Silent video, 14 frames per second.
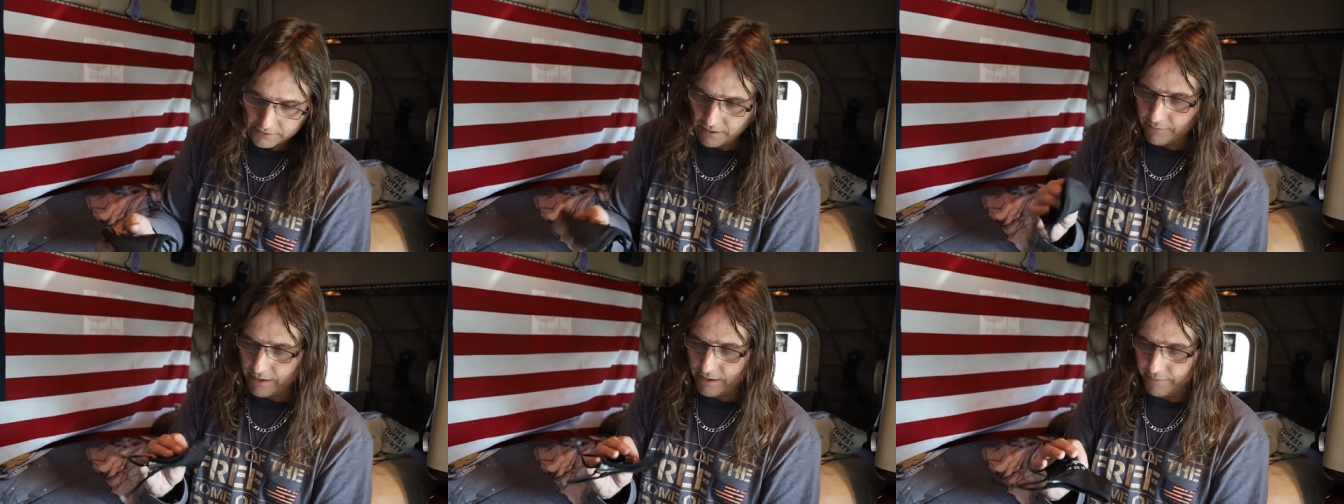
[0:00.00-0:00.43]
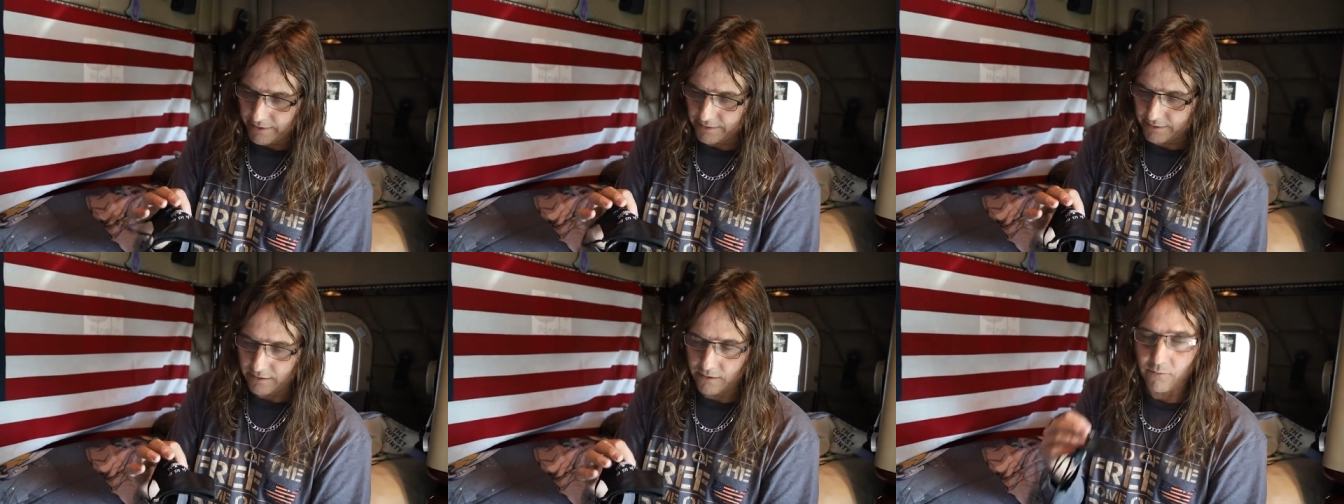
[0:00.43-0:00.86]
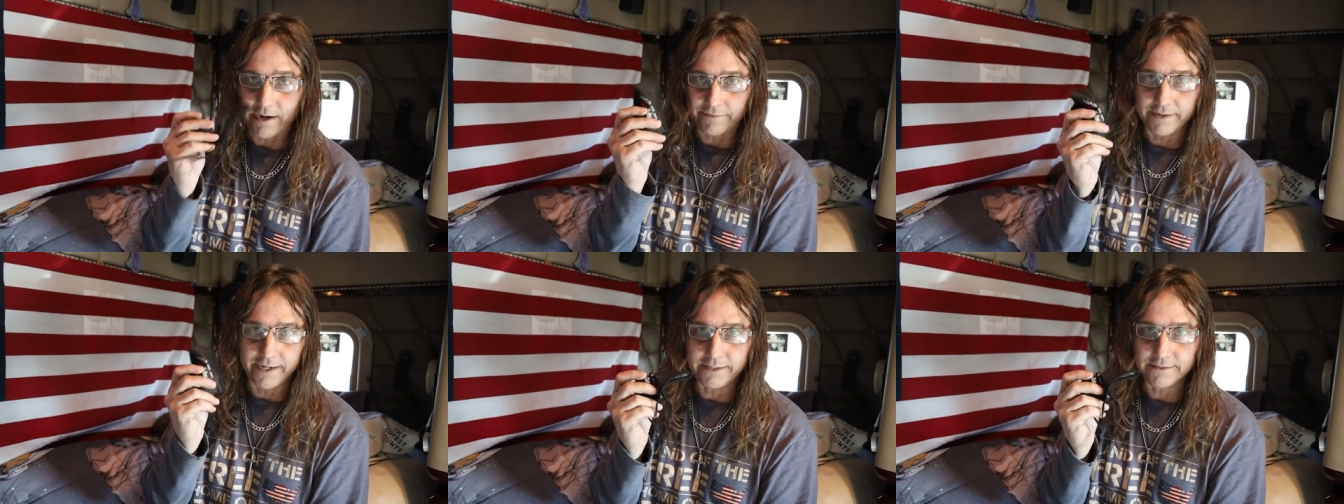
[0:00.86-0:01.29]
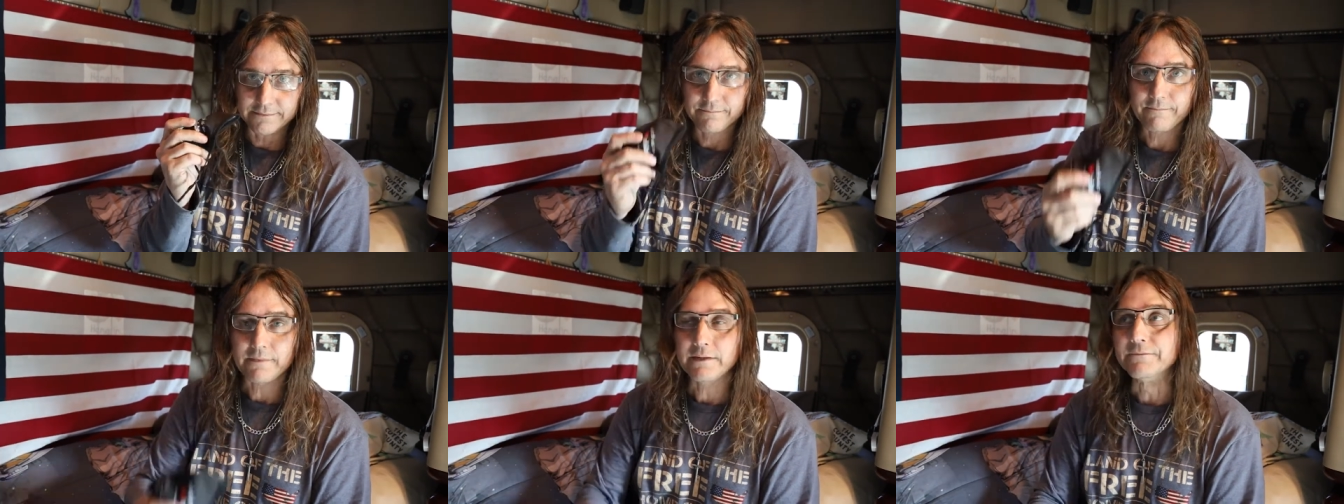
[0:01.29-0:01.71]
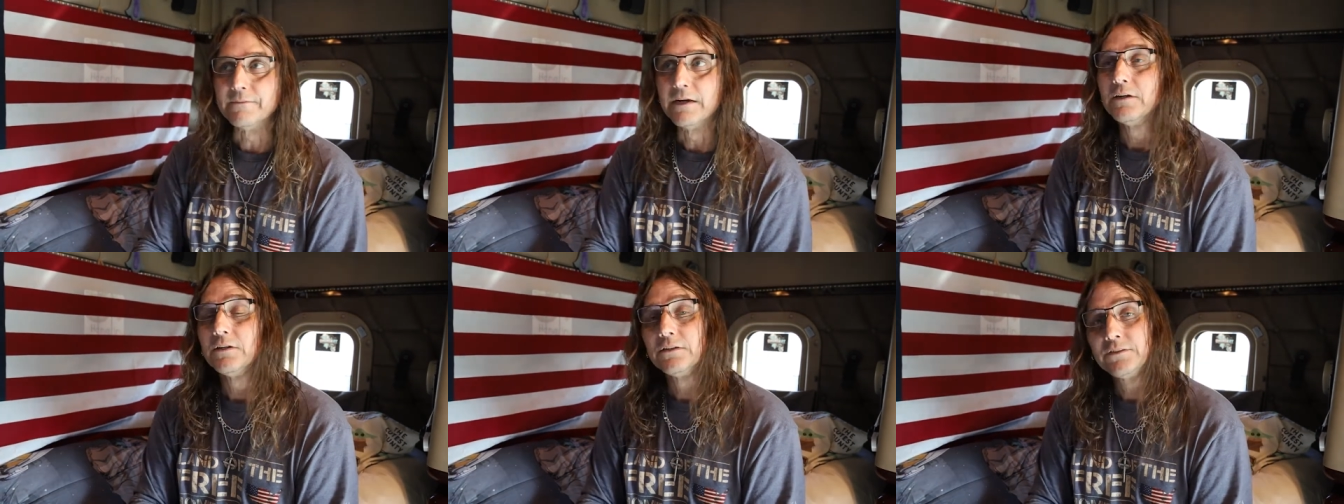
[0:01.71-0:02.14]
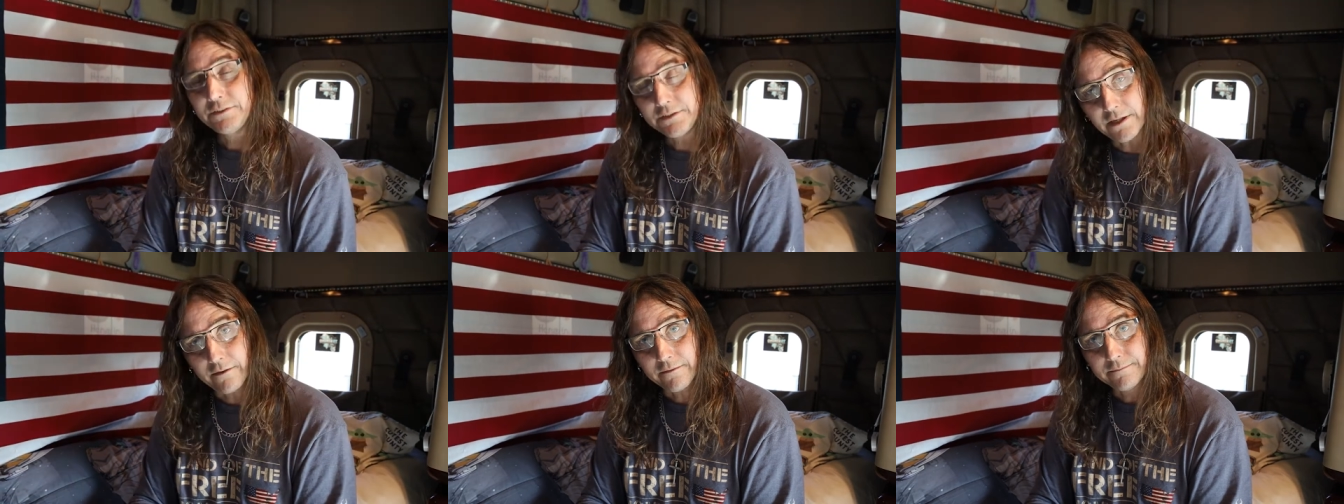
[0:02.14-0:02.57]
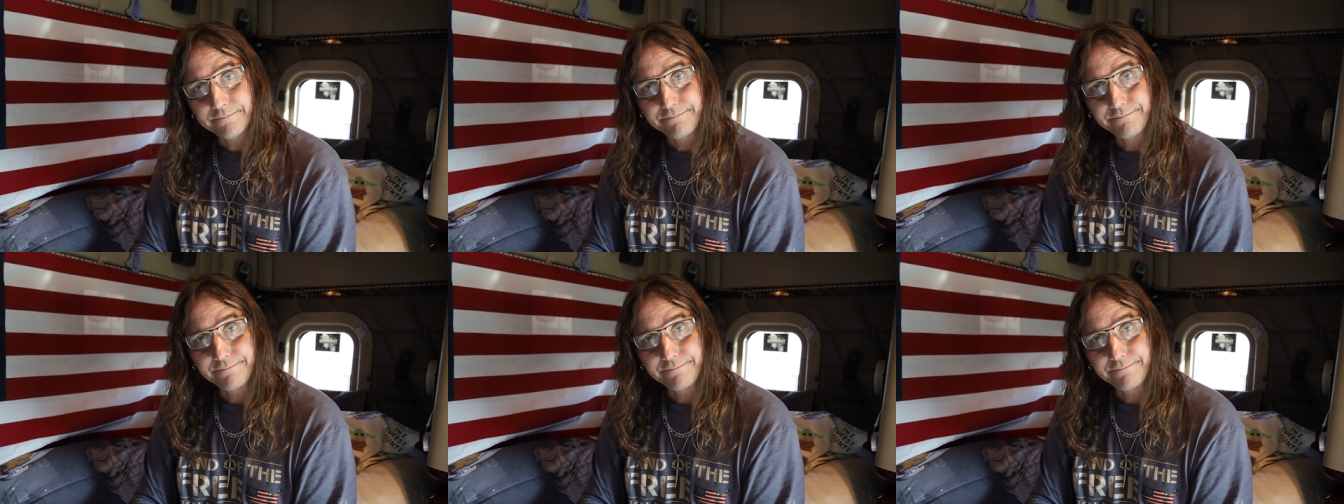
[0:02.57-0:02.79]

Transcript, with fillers: so I went with the white writing. So